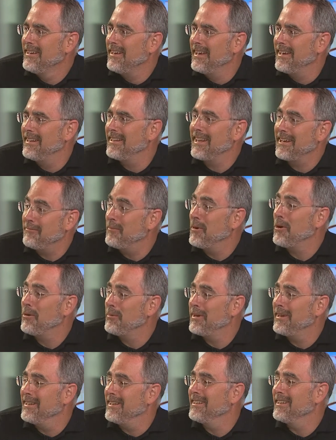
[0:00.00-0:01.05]
And in that
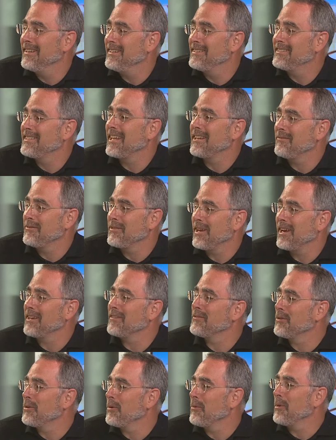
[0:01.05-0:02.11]
moment, it, instead of kind
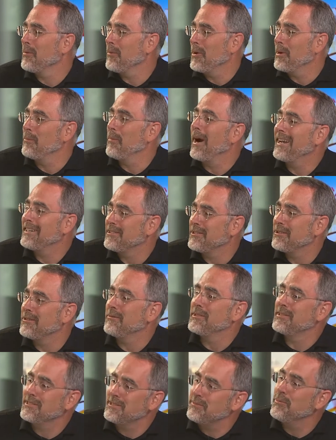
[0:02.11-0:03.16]
of doing what one might do,
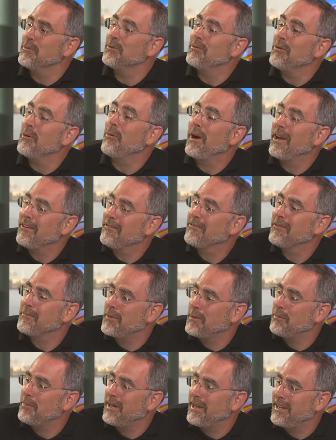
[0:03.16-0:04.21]
which is move away from
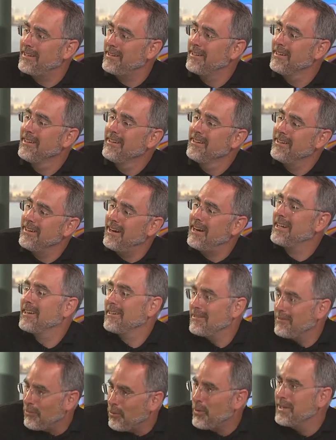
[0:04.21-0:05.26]
the pain, I
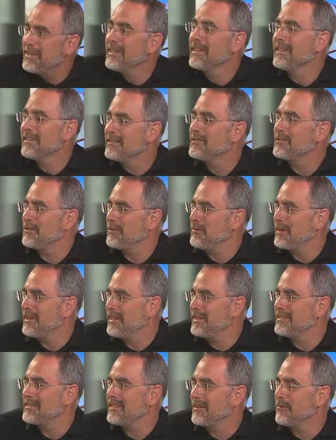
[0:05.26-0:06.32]
went into it
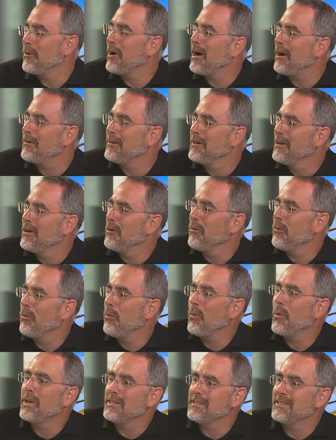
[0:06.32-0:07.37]
and said, wow,
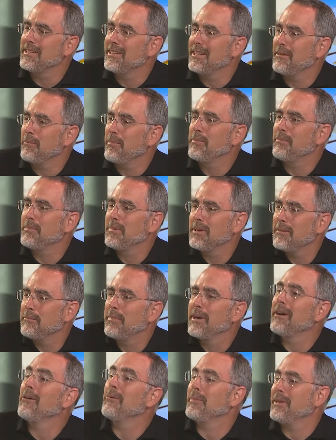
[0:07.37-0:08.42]
what does it
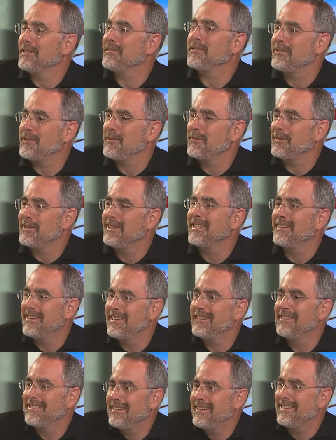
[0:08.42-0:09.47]
compel me to do? And then
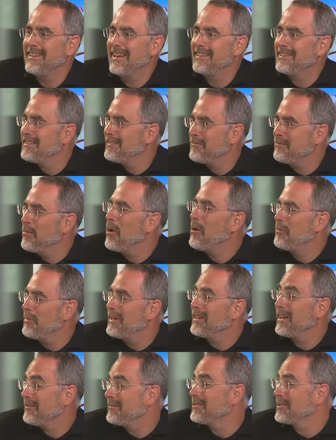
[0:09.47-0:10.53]
in, in that
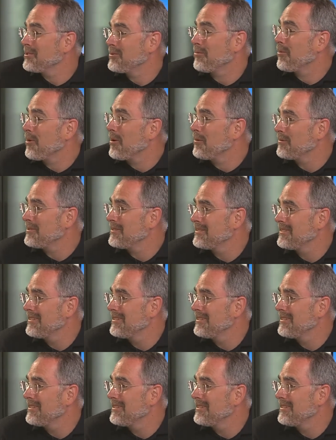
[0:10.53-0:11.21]
moment, I just wrote.